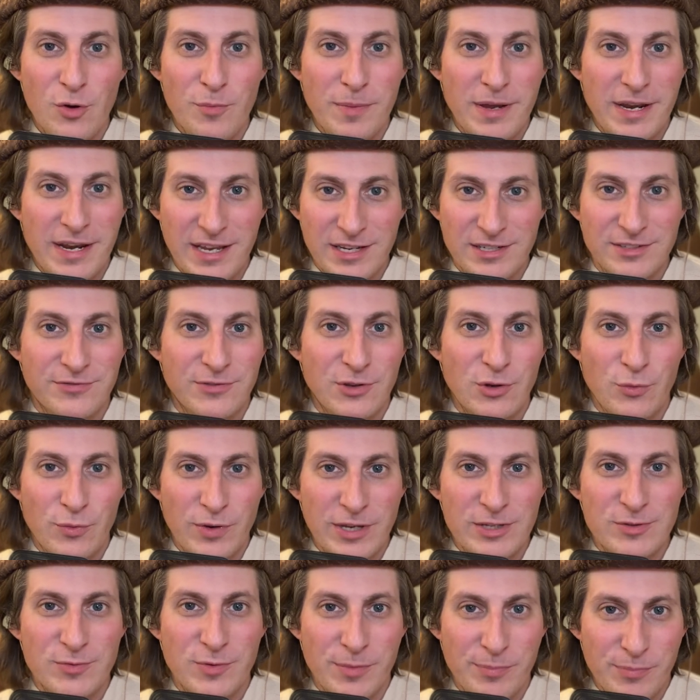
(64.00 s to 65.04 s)
my next few
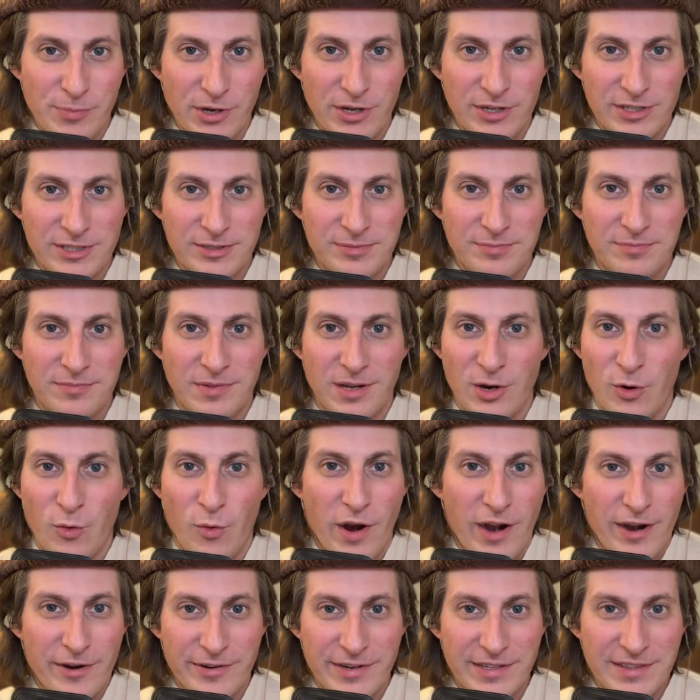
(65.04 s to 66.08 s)
weeks were booked,
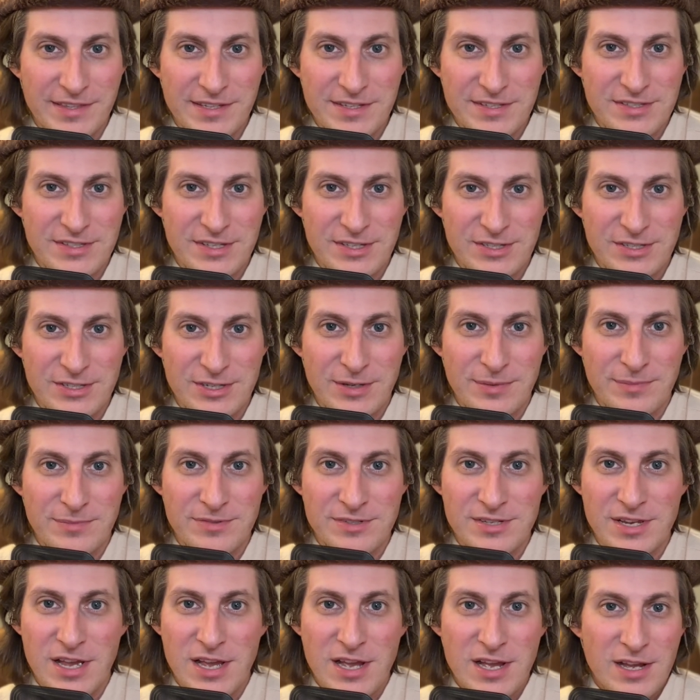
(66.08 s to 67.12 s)
acquiring these
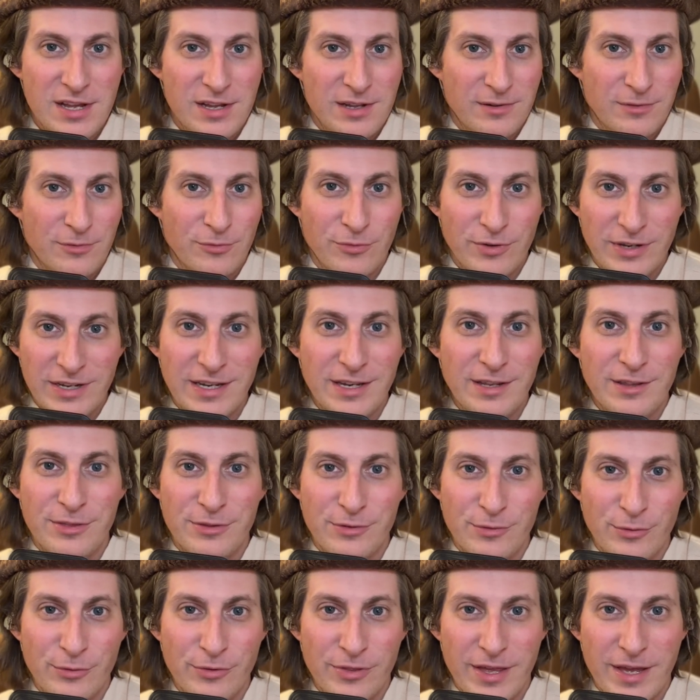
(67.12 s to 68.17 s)
systems, reading
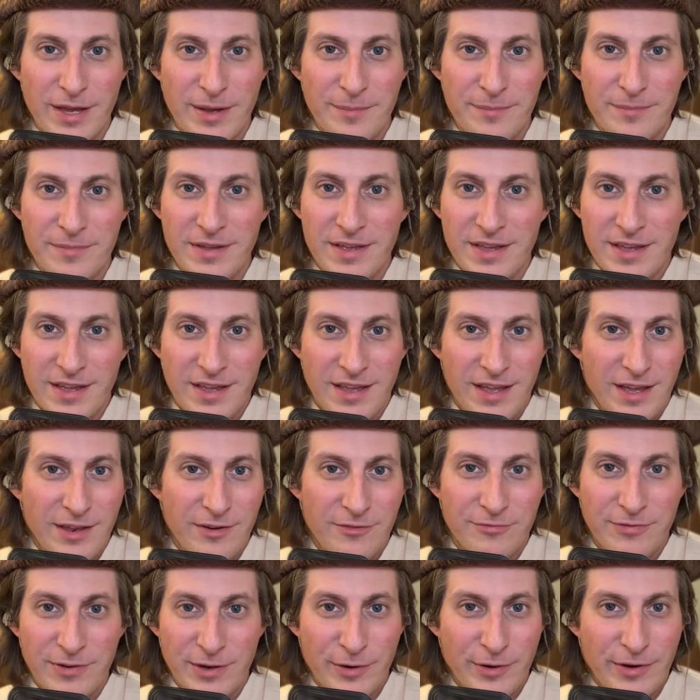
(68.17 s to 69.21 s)
through them,
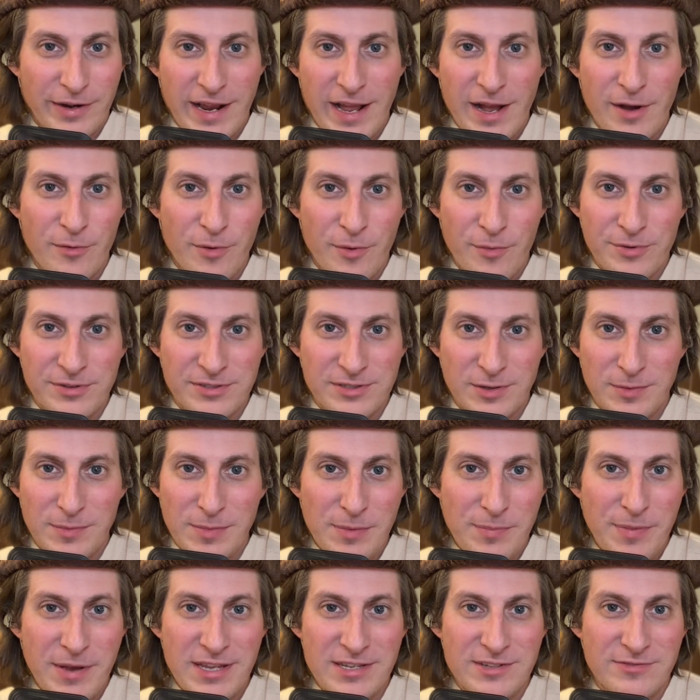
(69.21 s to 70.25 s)
and figuring out what was going to
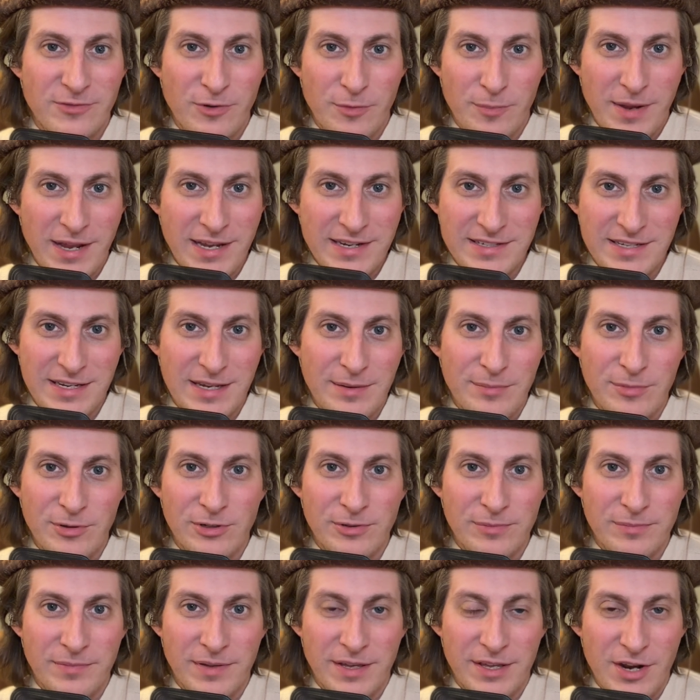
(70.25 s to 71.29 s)
be best for my
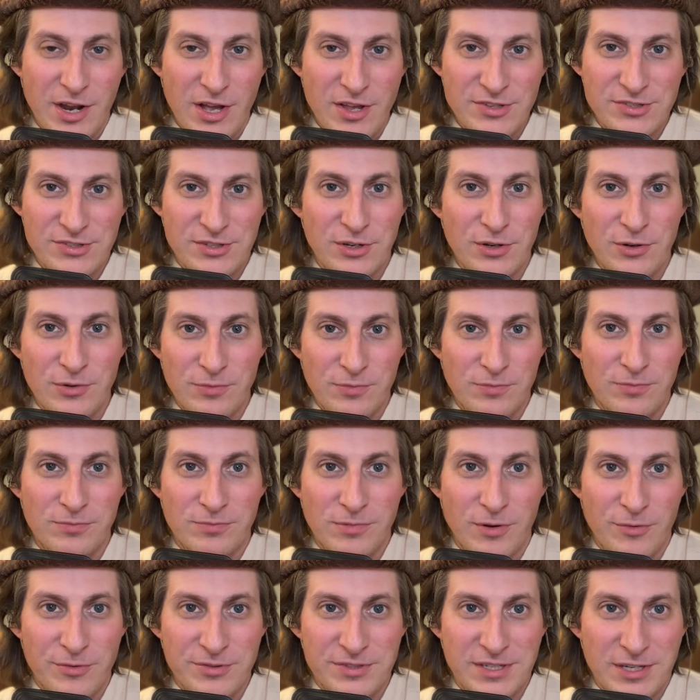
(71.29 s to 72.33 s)
table, and also
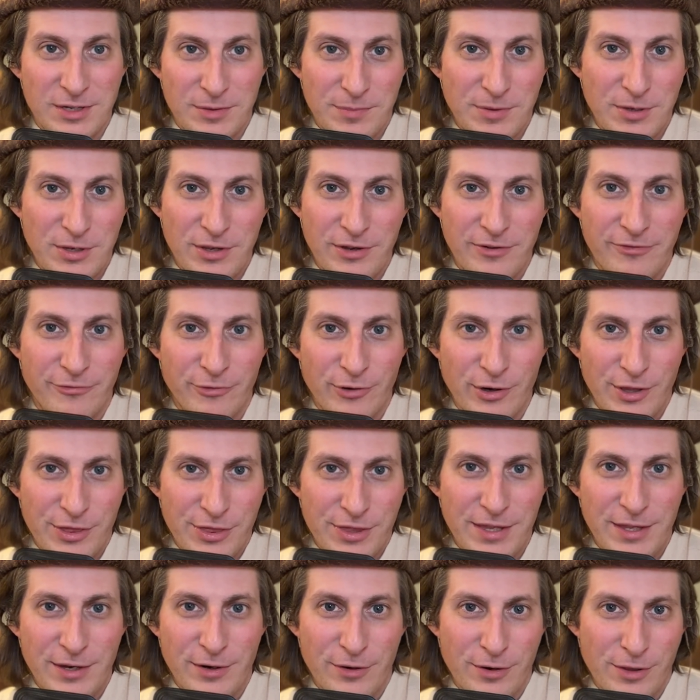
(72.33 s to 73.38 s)
what was going to be good for a
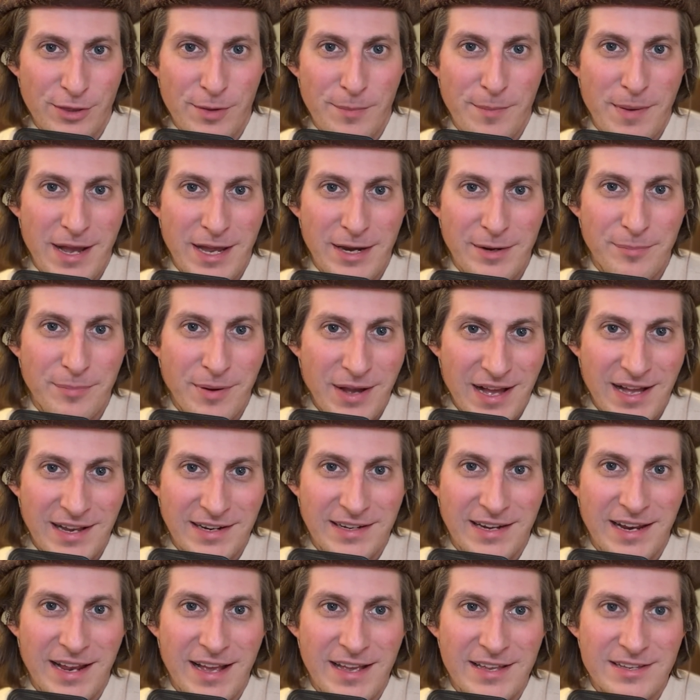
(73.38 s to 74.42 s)
Theater of the Mind
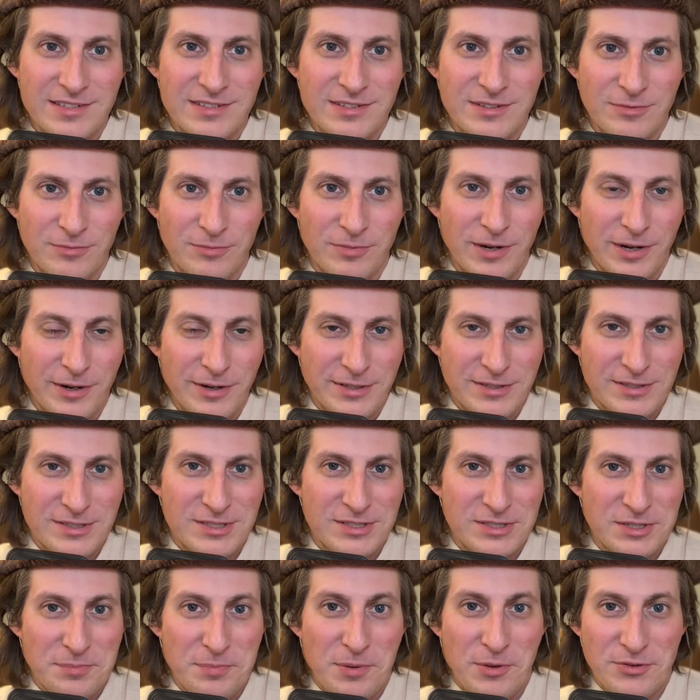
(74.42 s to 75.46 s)
podcast where it's
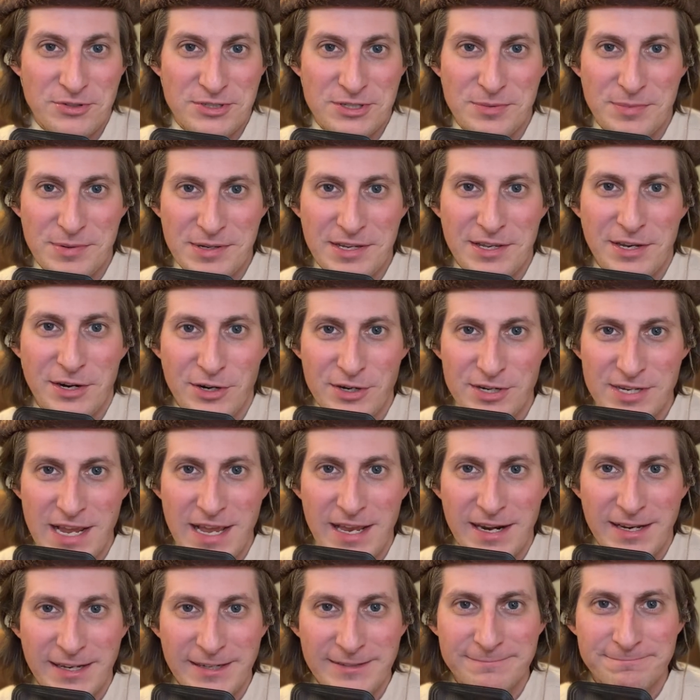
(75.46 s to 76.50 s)
supposed to be
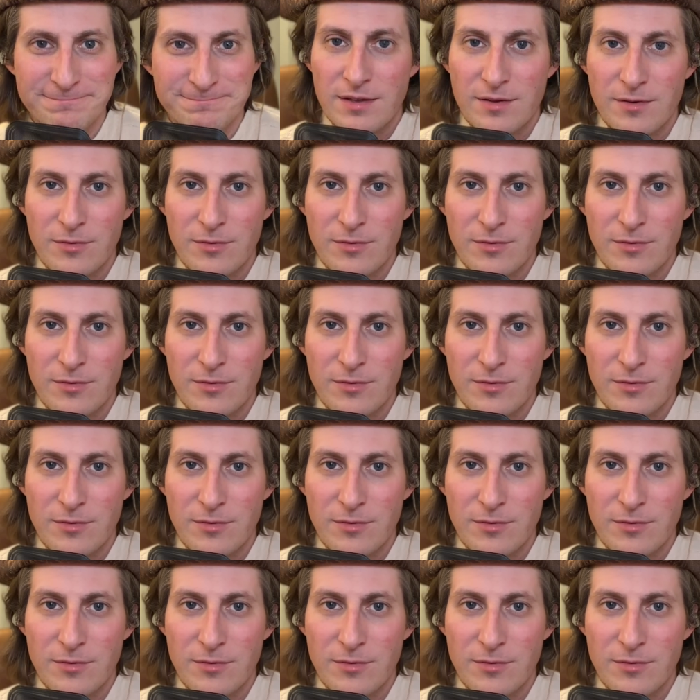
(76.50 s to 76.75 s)
entertaining.